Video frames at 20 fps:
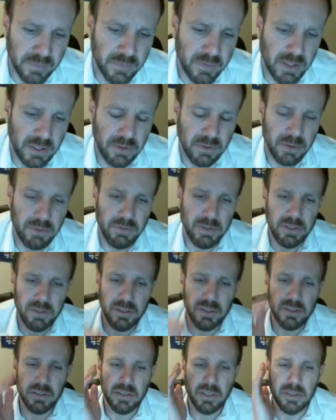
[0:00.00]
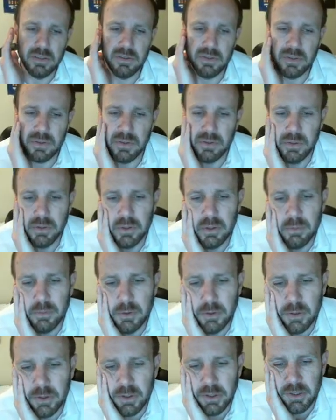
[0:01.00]
I don't know if they teach that in school
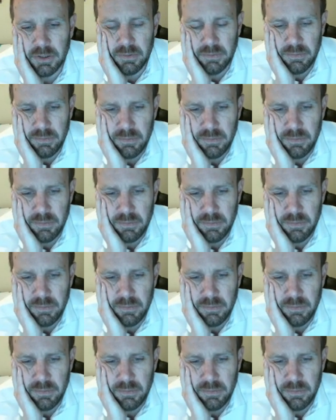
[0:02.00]
anymore or not.